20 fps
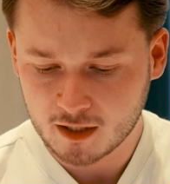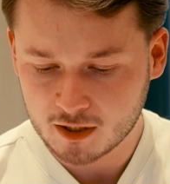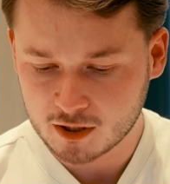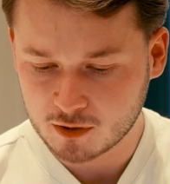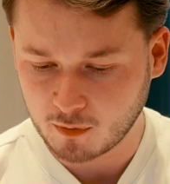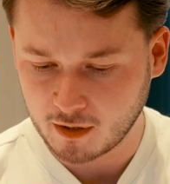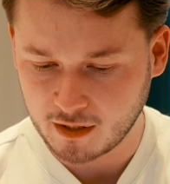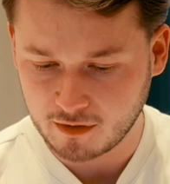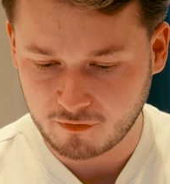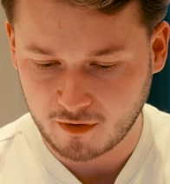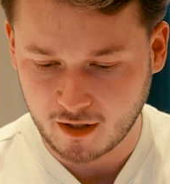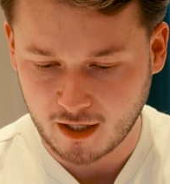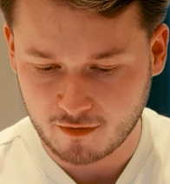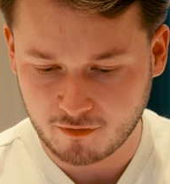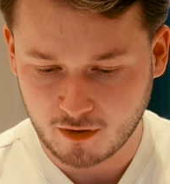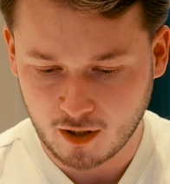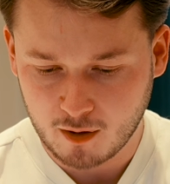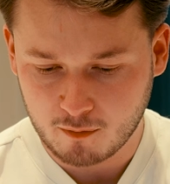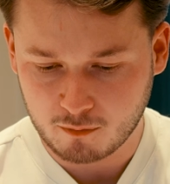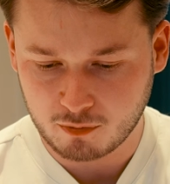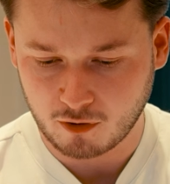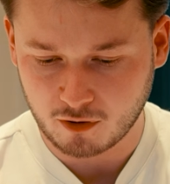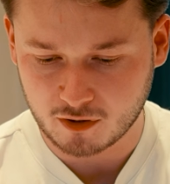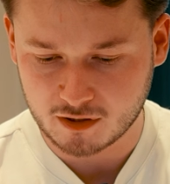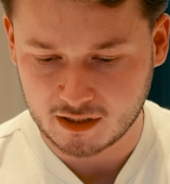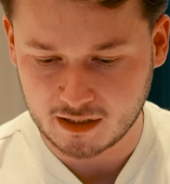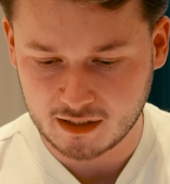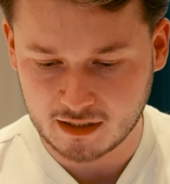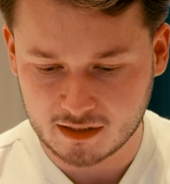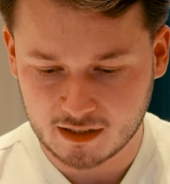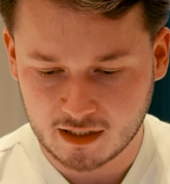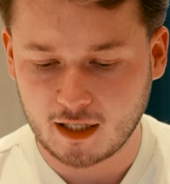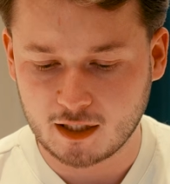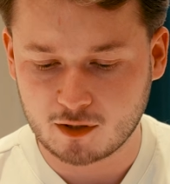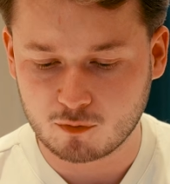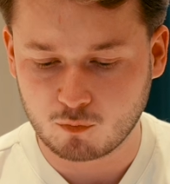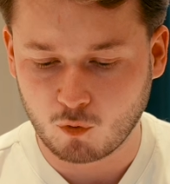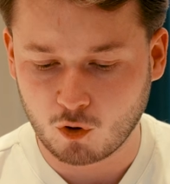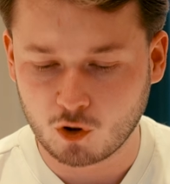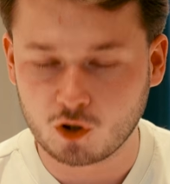25 proxies. It's
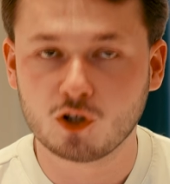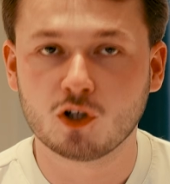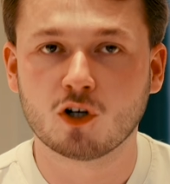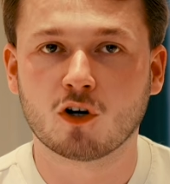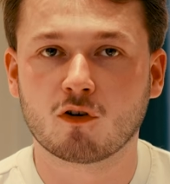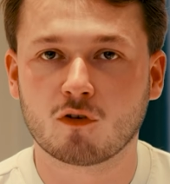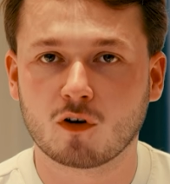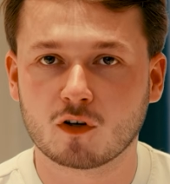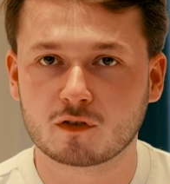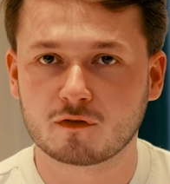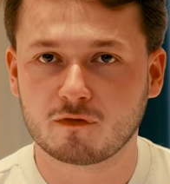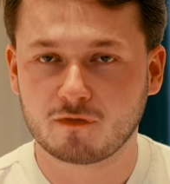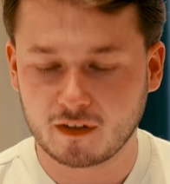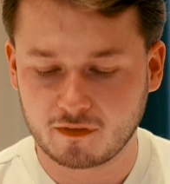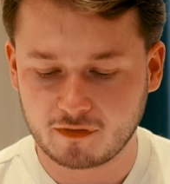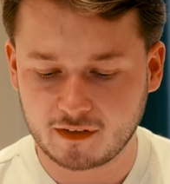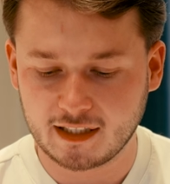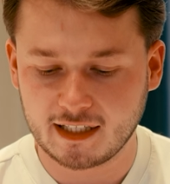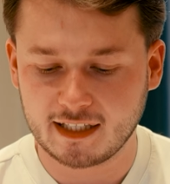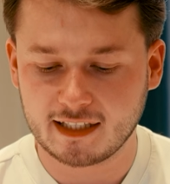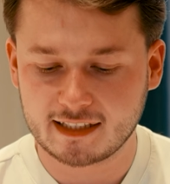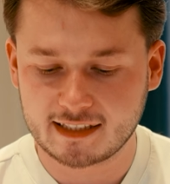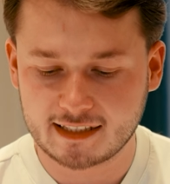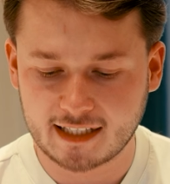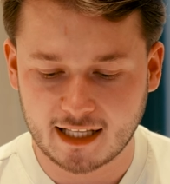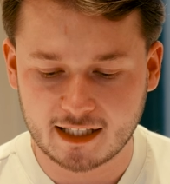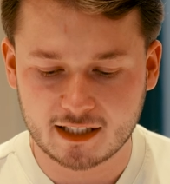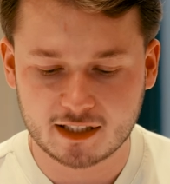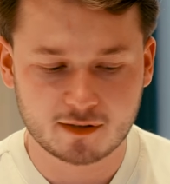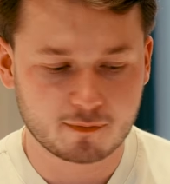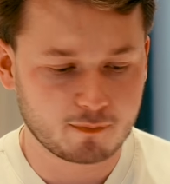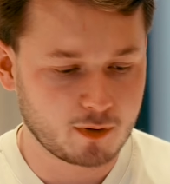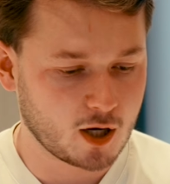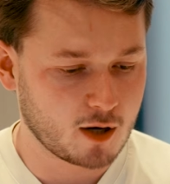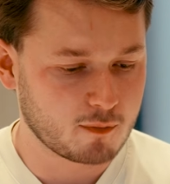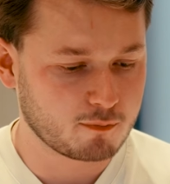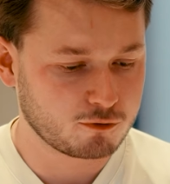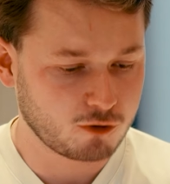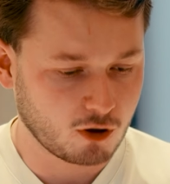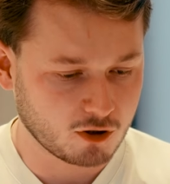€1.50 per
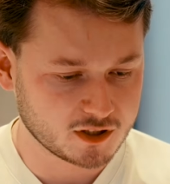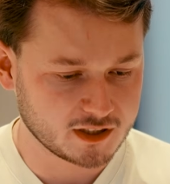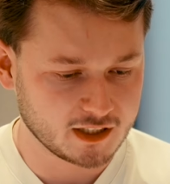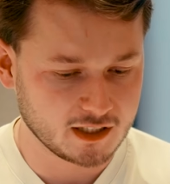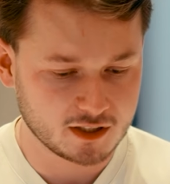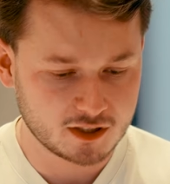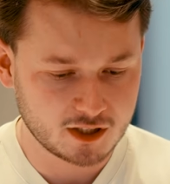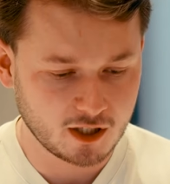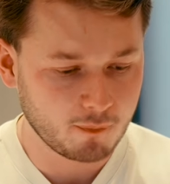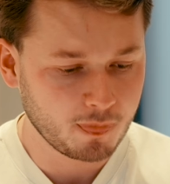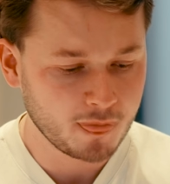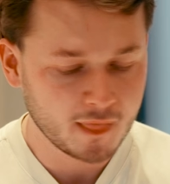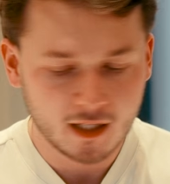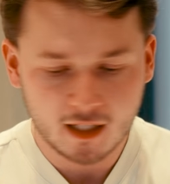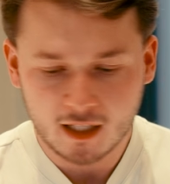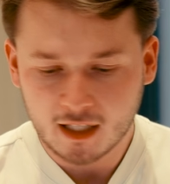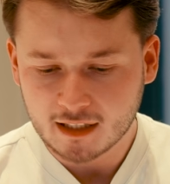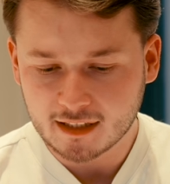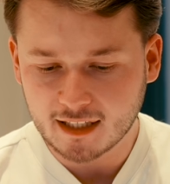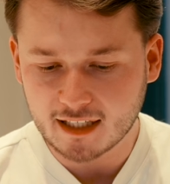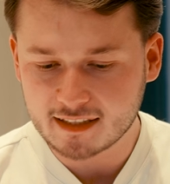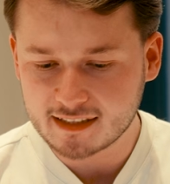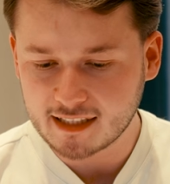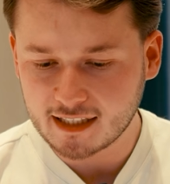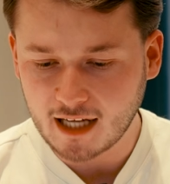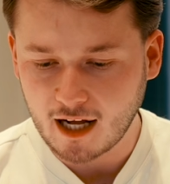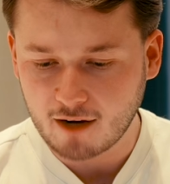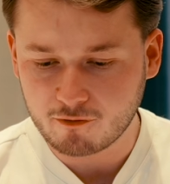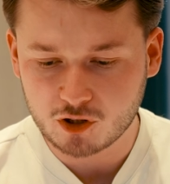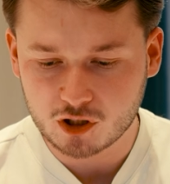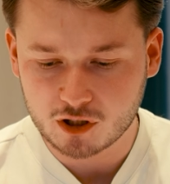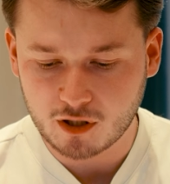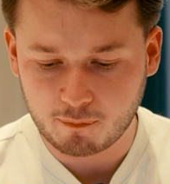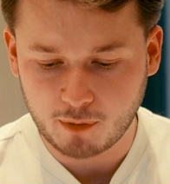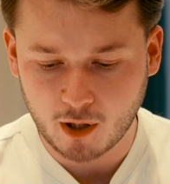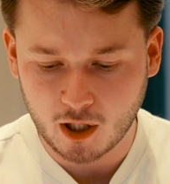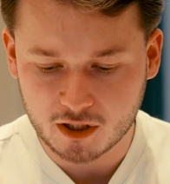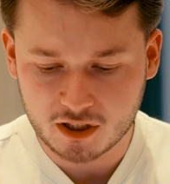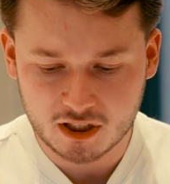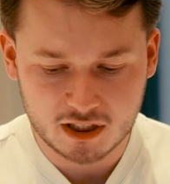proxy. So let's say I've just to
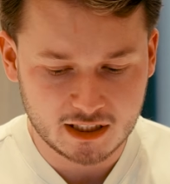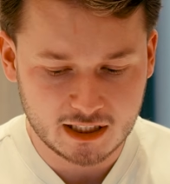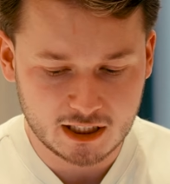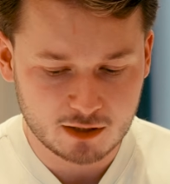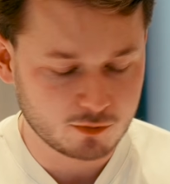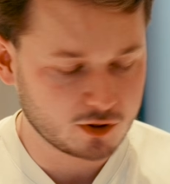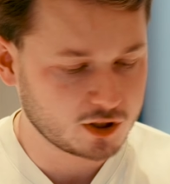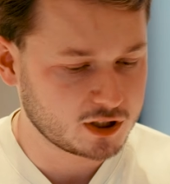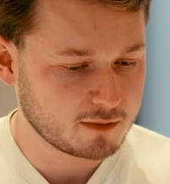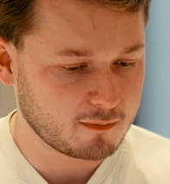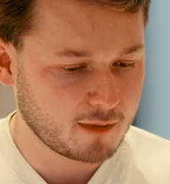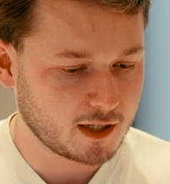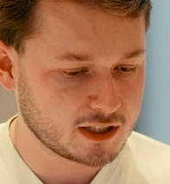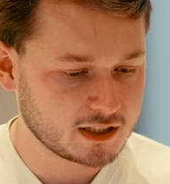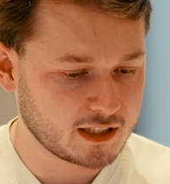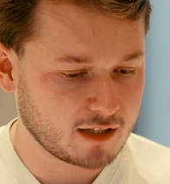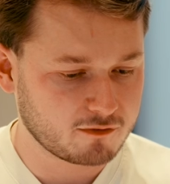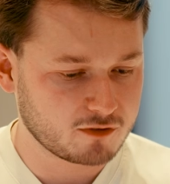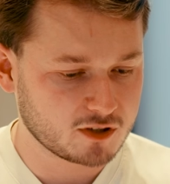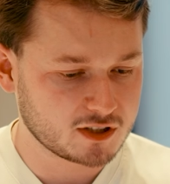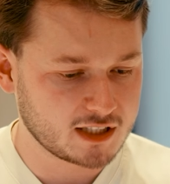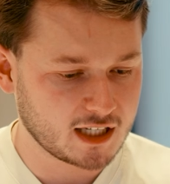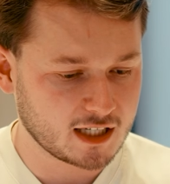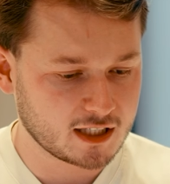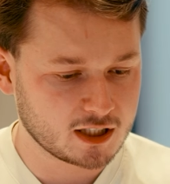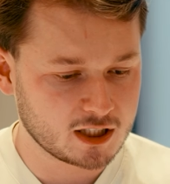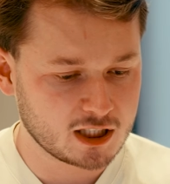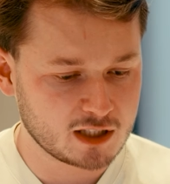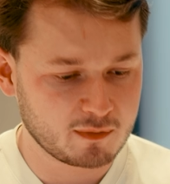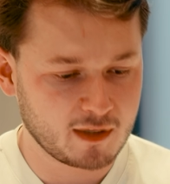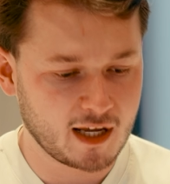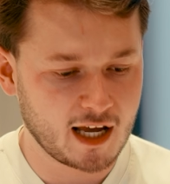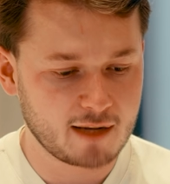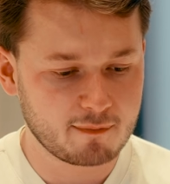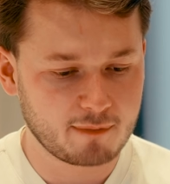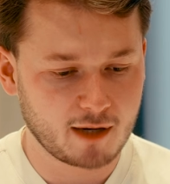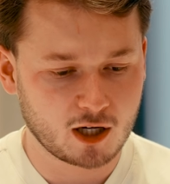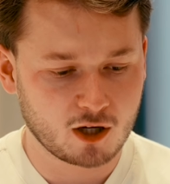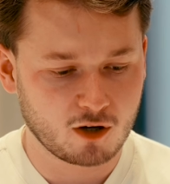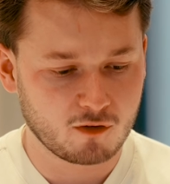purchase these, we'll just imagine that for a second. We head
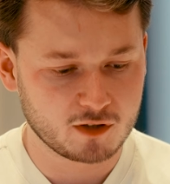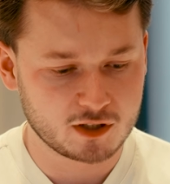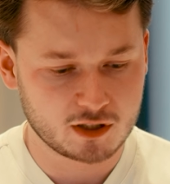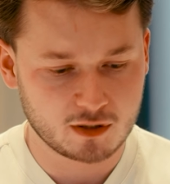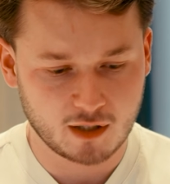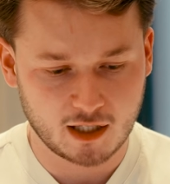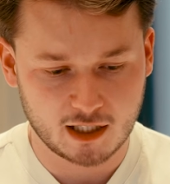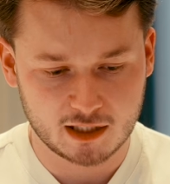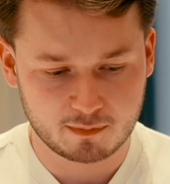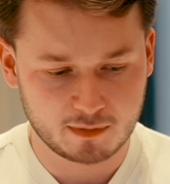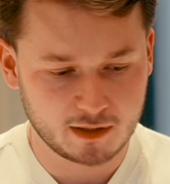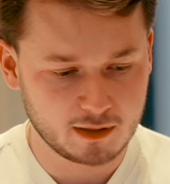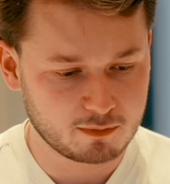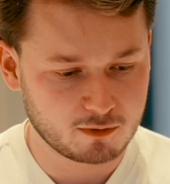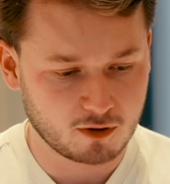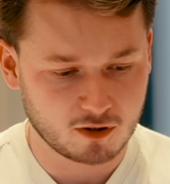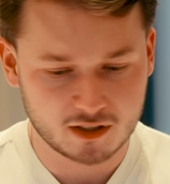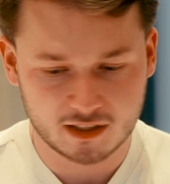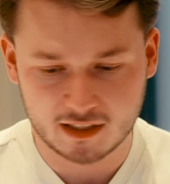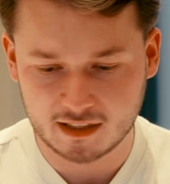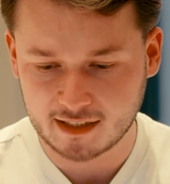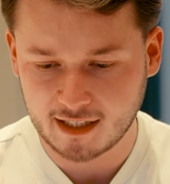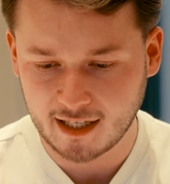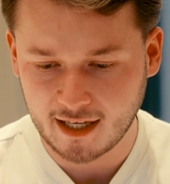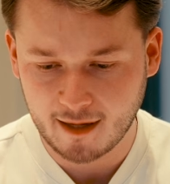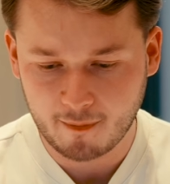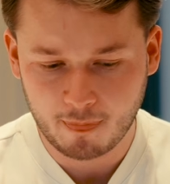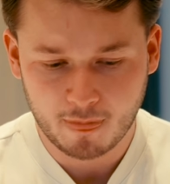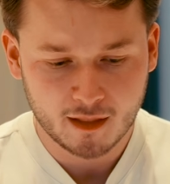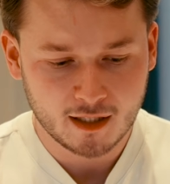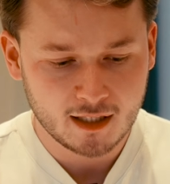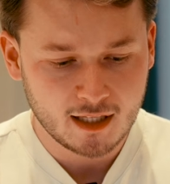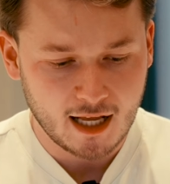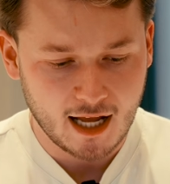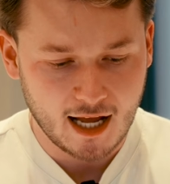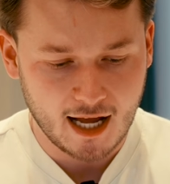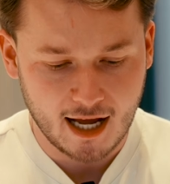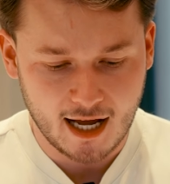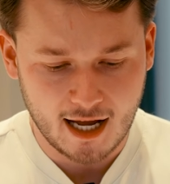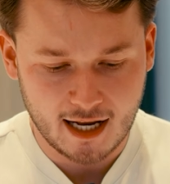back over to ISP Proxies here,
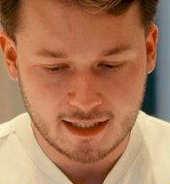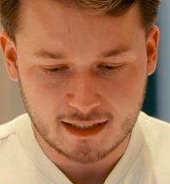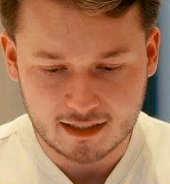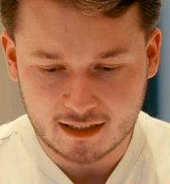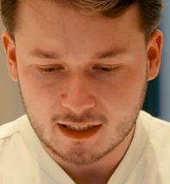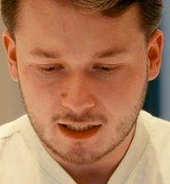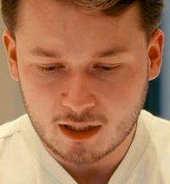and